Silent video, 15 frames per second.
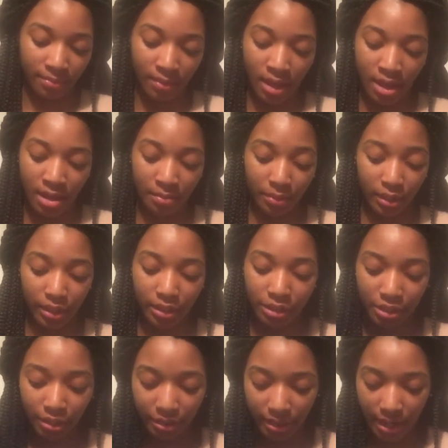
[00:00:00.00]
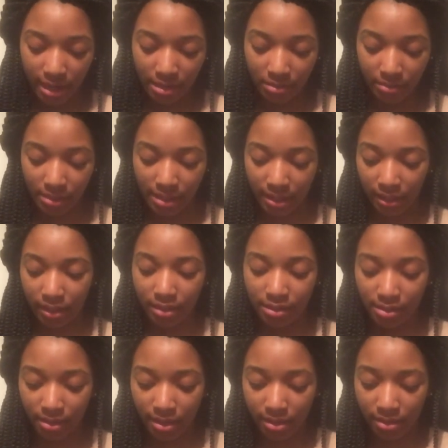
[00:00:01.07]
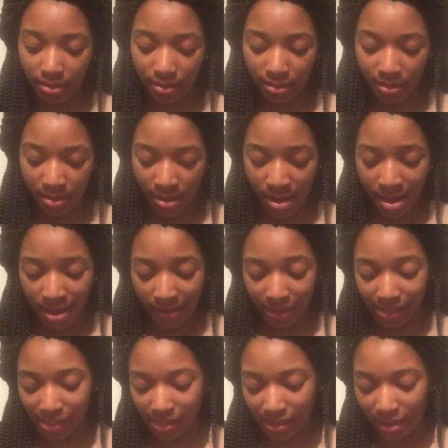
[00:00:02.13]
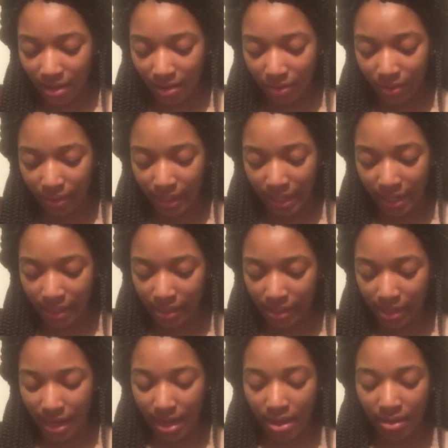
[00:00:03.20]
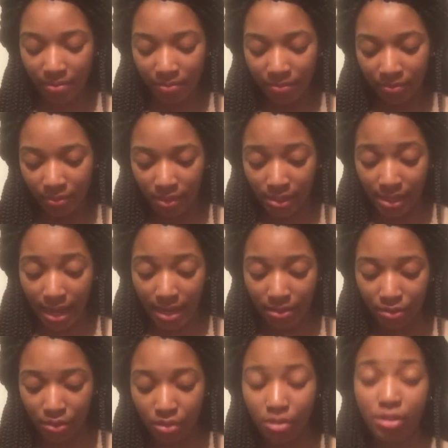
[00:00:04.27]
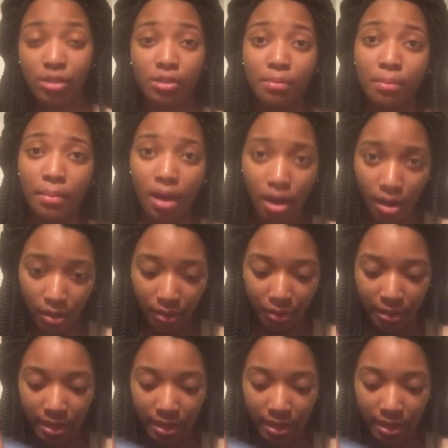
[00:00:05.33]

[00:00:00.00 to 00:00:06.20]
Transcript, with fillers: I'm gonna show you guys once I get it together. This is called On Edge Top, size small, you